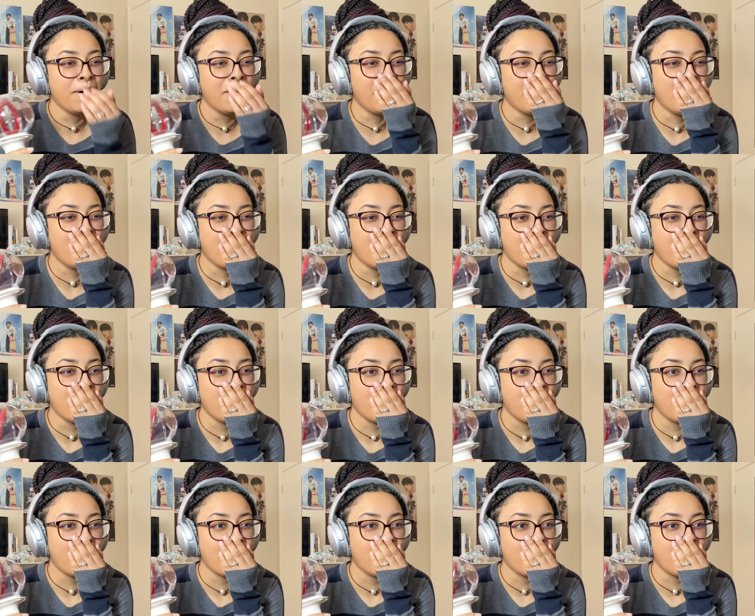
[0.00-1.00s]

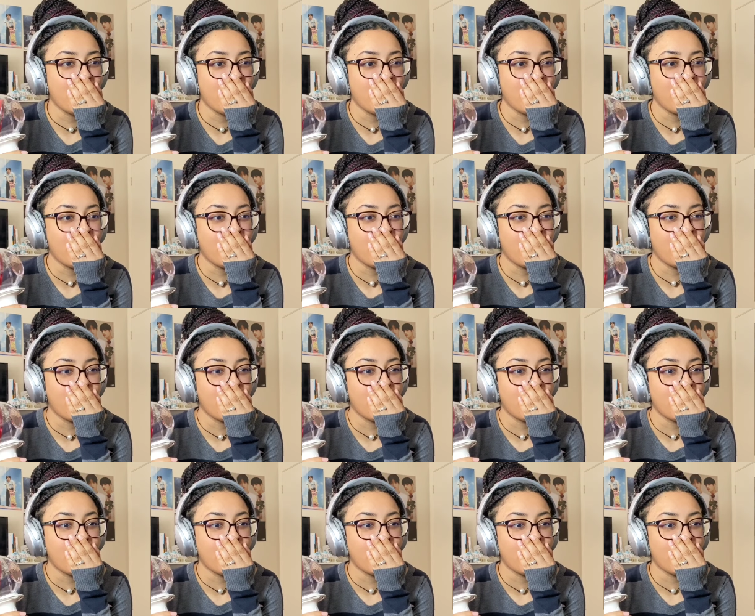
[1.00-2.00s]

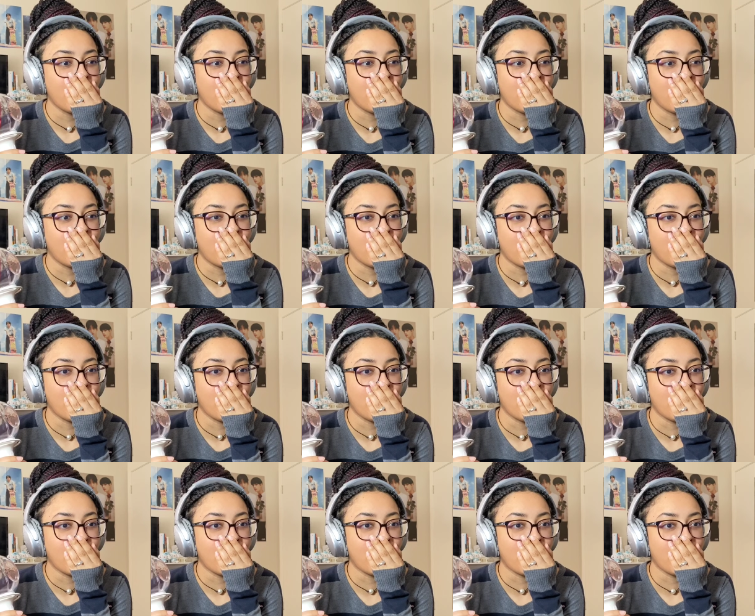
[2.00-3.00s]

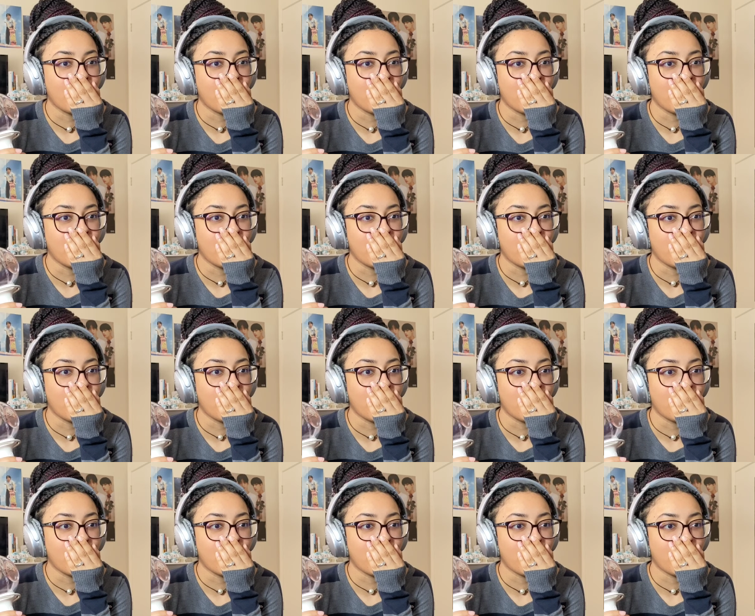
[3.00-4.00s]

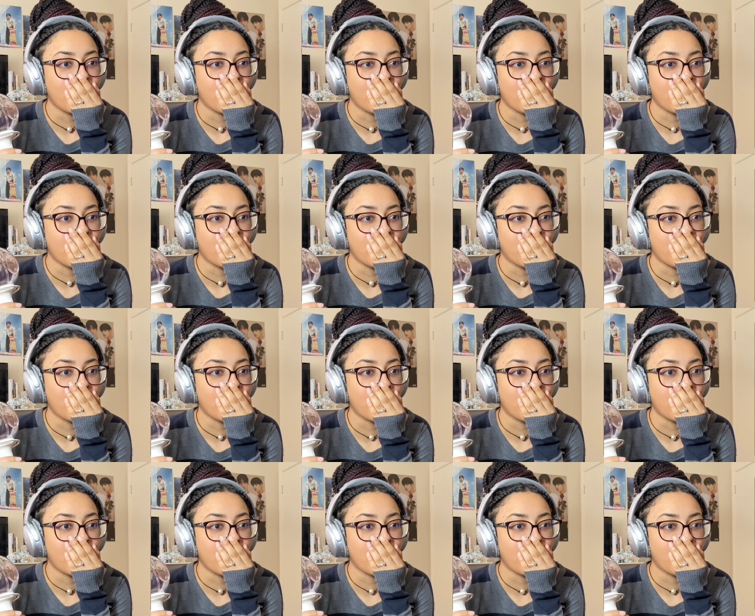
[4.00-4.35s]
(no one is talking)